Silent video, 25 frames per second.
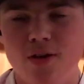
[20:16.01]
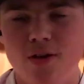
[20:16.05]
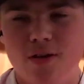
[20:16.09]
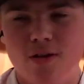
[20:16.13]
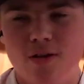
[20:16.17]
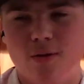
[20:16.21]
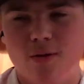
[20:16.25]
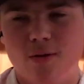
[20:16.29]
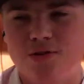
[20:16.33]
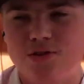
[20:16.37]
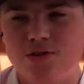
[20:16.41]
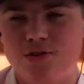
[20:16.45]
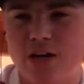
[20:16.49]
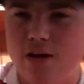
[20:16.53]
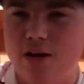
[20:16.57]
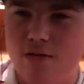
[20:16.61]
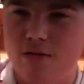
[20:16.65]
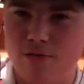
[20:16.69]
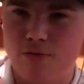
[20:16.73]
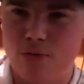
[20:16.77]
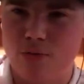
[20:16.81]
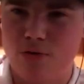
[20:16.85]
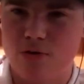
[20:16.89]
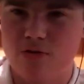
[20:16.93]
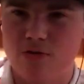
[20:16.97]
which is kind of
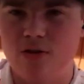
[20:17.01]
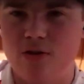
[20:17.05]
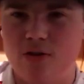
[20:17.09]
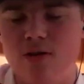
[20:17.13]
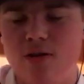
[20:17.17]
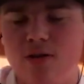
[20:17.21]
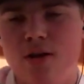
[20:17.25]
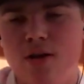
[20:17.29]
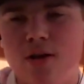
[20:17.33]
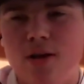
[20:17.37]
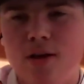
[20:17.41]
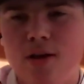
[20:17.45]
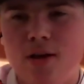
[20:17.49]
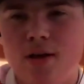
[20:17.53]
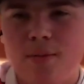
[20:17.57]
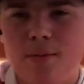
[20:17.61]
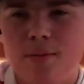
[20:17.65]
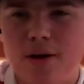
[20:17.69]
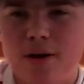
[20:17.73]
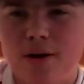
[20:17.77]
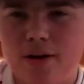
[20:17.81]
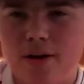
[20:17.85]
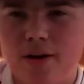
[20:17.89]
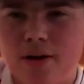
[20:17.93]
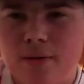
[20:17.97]
unfortunate.
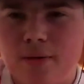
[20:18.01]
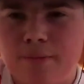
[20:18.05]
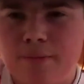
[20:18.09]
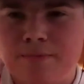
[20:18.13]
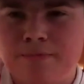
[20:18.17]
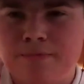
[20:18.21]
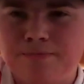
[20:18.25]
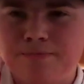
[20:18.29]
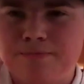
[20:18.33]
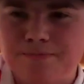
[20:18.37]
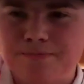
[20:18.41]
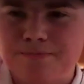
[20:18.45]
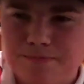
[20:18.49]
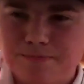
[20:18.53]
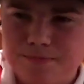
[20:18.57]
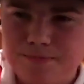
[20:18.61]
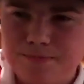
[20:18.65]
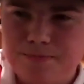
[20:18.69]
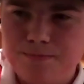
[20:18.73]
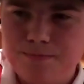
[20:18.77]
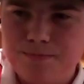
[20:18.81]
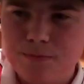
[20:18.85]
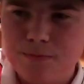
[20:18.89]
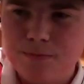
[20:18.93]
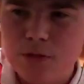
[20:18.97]
But
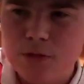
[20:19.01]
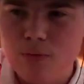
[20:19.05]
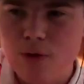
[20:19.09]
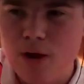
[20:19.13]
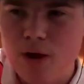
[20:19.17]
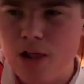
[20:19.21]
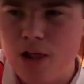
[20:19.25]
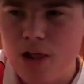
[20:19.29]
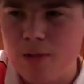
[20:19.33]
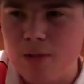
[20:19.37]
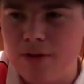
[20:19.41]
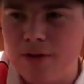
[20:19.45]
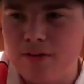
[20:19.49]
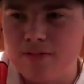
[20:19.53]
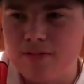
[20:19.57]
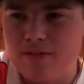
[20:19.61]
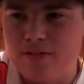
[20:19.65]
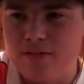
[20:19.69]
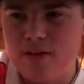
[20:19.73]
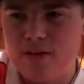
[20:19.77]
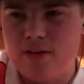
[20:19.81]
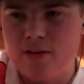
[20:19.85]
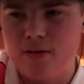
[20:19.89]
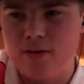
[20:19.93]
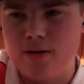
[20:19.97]
right now, the biggest
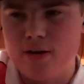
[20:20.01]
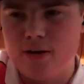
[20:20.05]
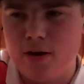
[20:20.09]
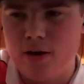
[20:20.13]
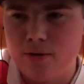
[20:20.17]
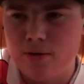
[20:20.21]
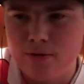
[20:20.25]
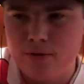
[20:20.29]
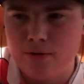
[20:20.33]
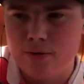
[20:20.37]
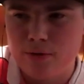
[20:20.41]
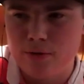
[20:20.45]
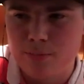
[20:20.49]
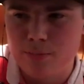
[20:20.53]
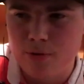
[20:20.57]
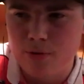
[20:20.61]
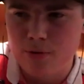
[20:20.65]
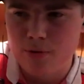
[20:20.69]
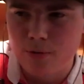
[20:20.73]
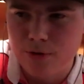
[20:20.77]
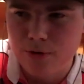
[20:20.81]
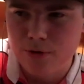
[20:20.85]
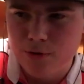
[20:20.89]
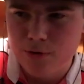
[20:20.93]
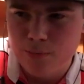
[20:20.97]
thing, other than doing the pro
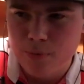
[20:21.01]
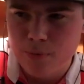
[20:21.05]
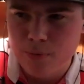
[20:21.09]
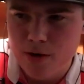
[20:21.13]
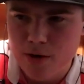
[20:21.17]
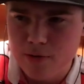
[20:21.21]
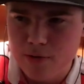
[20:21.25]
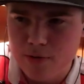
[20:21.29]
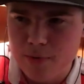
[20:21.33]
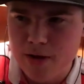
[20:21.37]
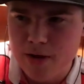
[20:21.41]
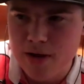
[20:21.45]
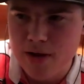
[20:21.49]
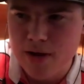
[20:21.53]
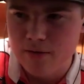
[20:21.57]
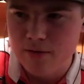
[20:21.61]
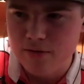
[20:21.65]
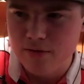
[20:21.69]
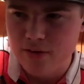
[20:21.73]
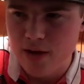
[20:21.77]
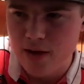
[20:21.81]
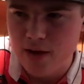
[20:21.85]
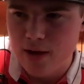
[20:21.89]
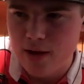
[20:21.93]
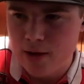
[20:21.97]
leagues, probably just being
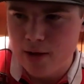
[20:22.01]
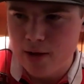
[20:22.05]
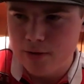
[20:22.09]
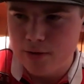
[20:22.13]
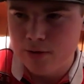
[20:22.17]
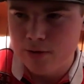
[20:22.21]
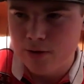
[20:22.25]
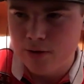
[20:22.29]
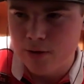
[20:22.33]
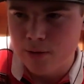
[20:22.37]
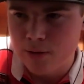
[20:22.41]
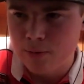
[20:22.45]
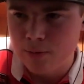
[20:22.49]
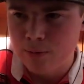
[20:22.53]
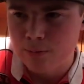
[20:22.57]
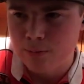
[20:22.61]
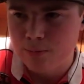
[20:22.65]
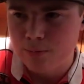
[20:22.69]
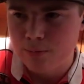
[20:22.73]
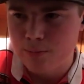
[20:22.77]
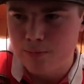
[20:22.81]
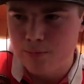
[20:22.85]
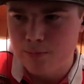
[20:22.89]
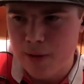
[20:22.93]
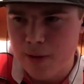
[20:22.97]
outside.
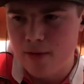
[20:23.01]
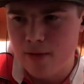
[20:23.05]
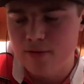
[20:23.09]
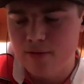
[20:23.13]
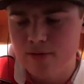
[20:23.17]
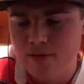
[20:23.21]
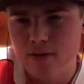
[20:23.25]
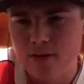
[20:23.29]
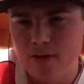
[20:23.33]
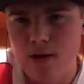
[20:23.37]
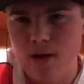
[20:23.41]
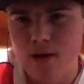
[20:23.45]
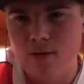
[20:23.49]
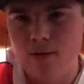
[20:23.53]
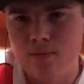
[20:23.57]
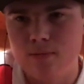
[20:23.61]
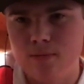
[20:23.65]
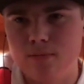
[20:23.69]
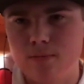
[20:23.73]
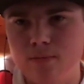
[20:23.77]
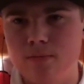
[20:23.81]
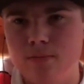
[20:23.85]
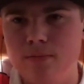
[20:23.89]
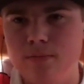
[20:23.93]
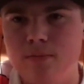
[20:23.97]
Balancing out
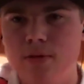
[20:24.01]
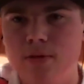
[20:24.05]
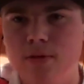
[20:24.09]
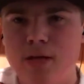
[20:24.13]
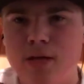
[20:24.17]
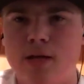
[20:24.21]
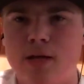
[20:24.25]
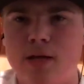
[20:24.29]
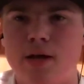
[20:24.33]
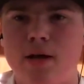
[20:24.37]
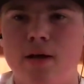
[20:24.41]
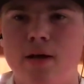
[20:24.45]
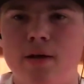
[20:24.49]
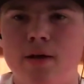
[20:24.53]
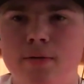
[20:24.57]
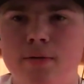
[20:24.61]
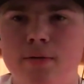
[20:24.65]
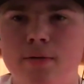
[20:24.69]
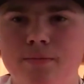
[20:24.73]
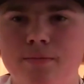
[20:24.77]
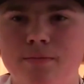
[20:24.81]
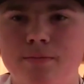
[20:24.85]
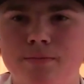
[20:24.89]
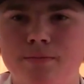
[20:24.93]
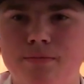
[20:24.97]
the
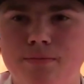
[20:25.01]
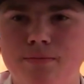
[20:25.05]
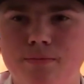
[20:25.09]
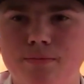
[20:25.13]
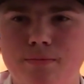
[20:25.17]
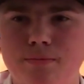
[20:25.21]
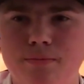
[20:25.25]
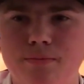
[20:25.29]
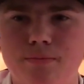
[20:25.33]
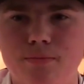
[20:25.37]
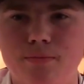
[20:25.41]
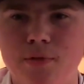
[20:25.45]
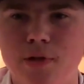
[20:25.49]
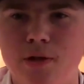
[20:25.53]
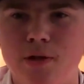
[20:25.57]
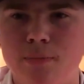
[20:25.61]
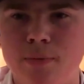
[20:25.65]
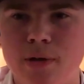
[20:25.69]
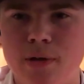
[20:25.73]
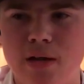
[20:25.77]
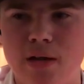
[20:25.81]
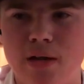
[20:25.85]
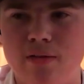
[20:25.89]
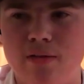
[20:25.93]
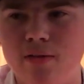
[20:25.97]

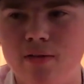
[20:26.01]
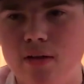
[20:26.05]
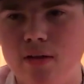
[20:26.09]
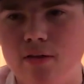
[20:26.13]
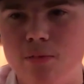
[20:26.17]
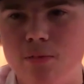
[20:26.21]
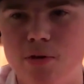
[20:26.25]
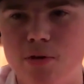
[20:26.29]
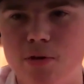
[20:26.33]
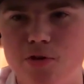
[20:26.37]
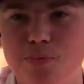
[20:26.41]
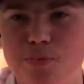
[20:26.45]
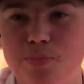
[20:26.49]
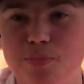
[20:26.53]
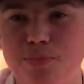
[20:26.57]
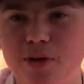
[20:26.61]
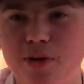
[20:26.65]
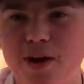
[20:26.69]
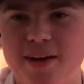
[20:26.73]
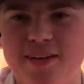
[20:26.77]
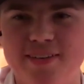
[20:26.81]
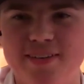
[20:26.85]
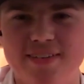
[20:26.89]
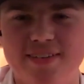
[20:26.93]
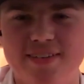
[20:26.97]
being inside so much
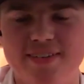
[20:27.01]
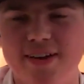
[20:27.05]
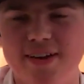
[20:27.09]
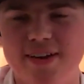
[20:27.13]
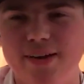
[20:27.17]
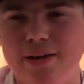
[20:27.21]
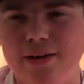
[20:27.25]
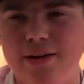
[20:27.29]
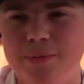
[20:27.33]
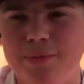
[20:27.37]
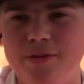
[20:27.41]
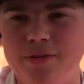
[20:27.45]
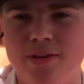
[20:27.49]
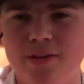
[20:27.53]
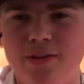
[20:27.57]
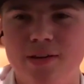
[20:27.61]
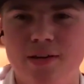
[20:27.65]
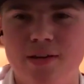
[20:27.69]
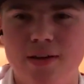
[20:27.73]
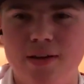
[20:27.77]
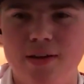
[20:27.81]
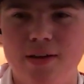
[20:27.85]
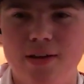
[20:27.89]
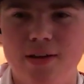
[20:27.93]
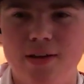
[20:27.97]
practicing setups.
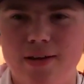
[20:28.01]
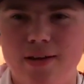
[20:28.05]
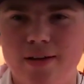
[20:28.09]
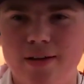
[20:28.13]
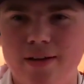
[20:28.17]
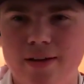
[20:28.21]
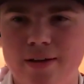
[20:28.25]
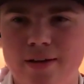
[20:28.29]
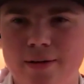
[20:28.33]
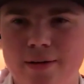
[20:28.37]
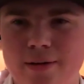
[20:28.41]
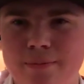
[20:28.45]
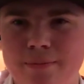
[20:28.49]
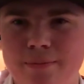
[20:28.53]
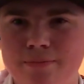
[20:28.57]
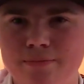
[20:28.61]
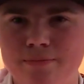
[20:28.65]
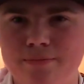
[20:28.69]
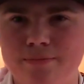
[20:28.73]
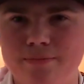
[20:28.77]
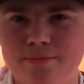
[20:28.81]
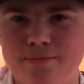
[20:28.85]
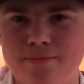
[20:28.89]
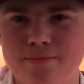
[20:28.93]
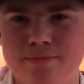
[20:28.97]
Yeah,
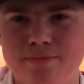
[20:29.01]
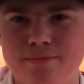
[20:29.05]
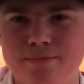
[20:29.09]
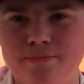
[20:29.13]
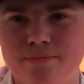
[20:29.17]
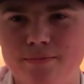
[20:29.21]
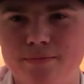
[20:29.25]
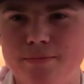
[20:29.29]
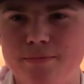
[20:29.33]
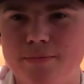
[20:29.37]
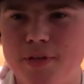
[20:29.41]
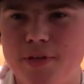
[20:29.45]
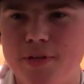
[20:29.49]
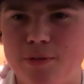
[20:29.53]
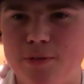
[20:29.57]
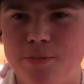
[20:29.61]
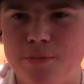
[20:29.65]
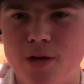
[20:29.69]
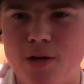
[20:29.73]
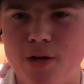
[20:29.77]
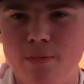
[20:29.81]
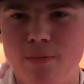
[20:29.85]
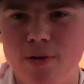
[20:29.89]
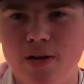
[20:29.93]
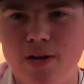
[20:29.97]
it's
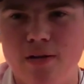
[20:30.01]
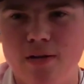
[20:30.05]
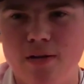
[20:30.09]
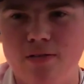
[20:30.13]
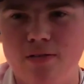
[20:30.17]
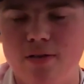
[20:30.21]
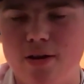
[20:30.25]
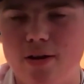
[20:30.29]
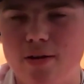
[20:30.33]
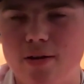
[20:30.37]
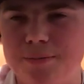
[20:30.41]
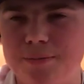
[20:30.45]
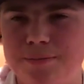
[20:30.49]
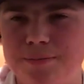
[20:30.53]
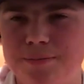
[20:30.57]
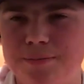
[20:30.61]
probably being outside,